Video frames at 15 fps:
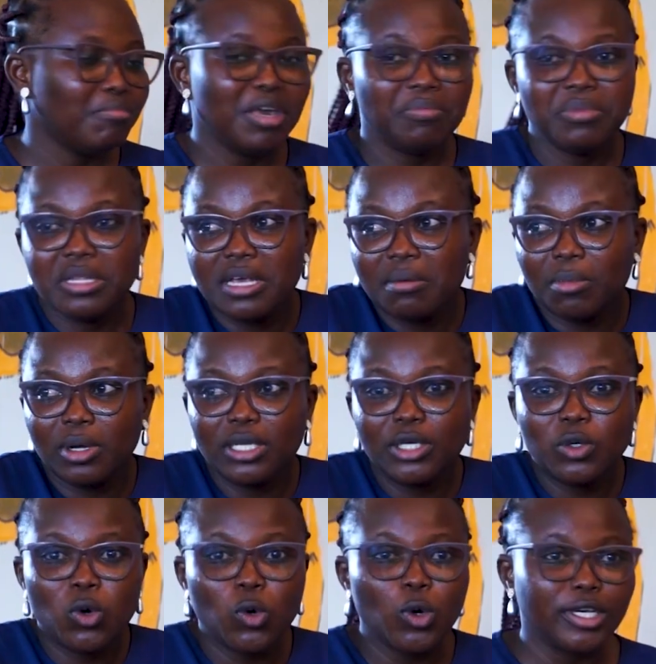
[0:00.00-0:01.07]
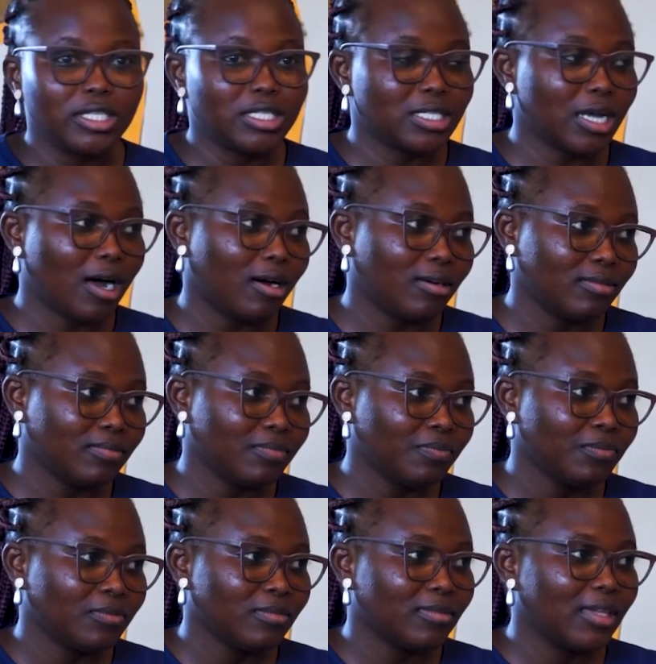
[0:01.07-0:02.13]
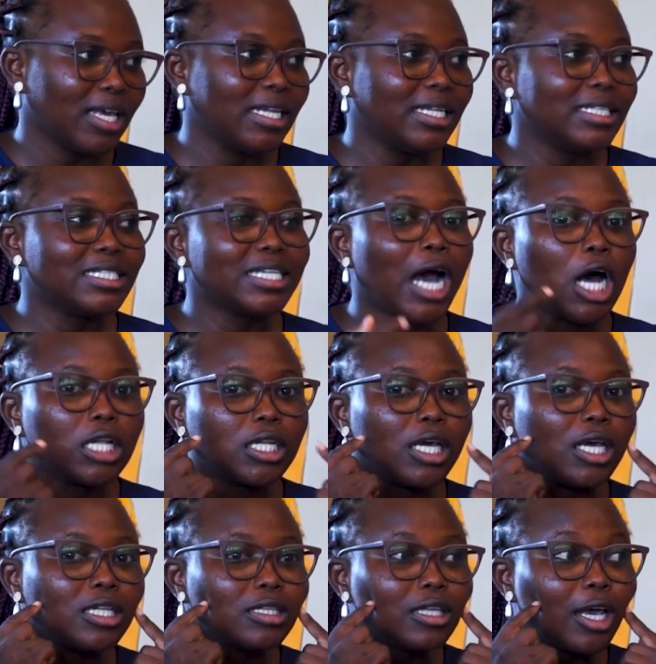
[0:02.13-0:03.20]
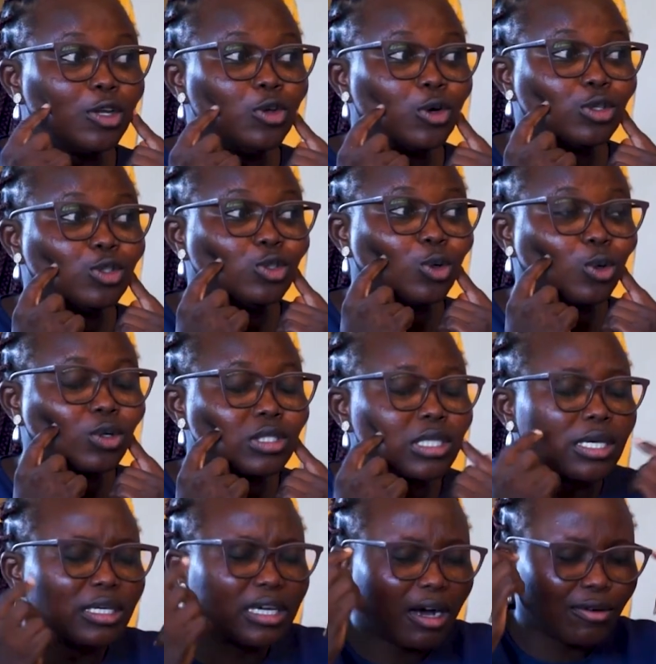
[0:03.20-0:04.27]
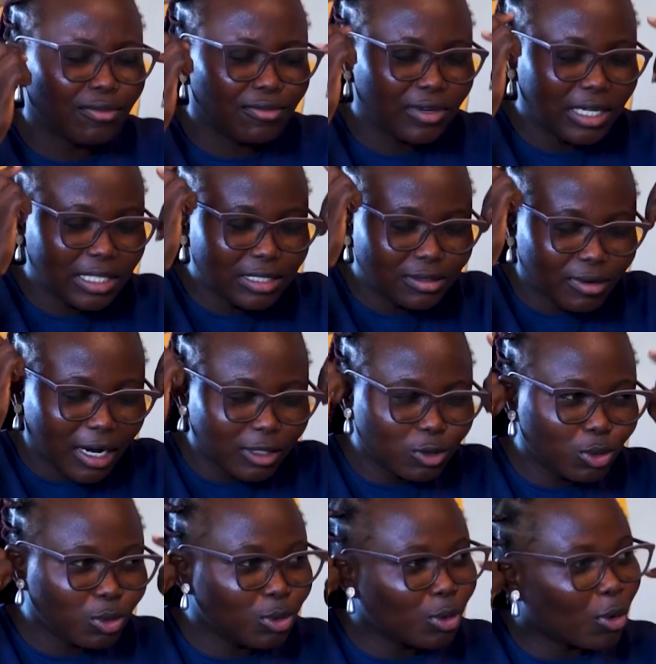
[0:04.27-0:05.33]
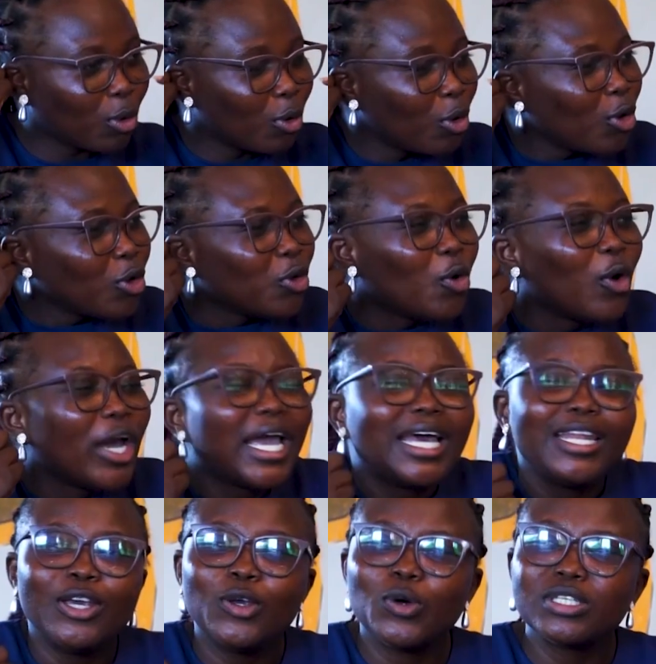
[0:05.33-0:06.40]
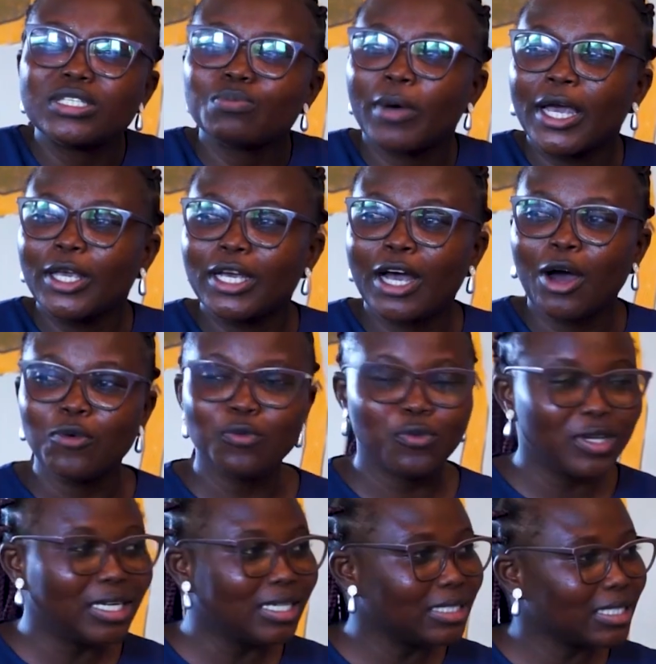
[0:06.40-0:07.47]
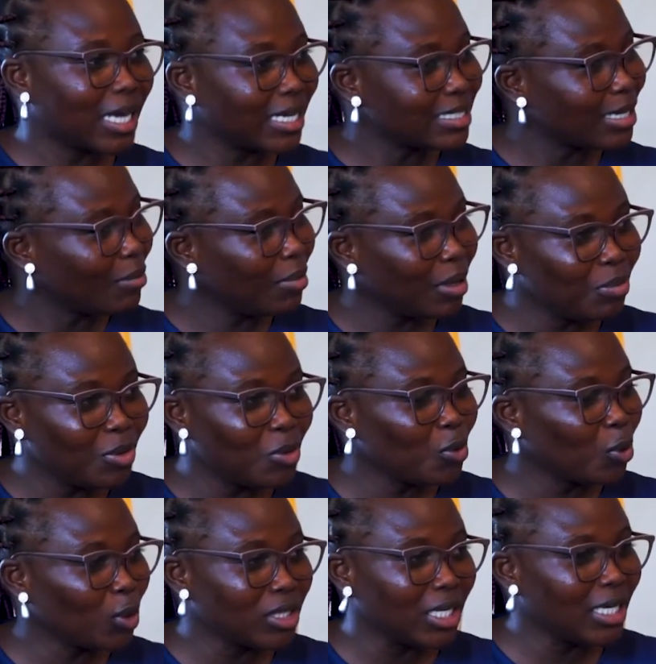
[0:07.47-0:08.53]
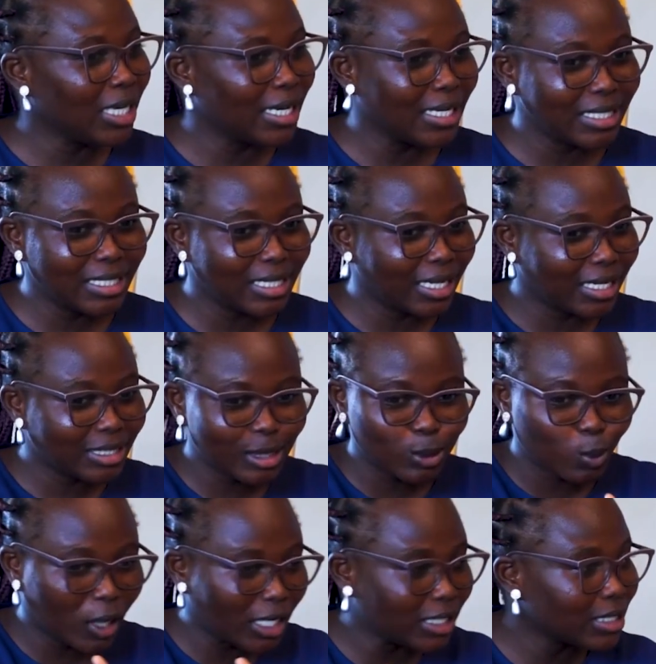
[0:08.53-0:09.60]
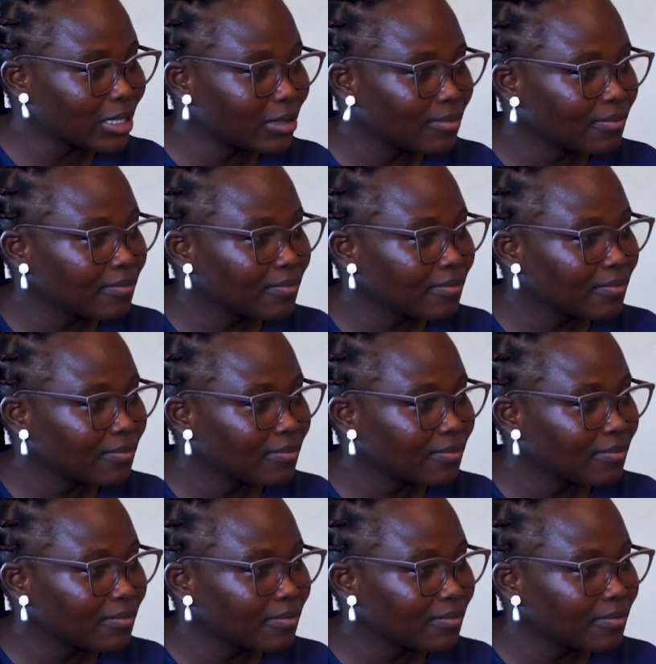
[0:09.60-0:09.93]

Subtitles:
maybe the molikoko is sour and it had entered your jaws and you can feel it run through your head and your spine. You can feel it as a baby. You not take anything that is white.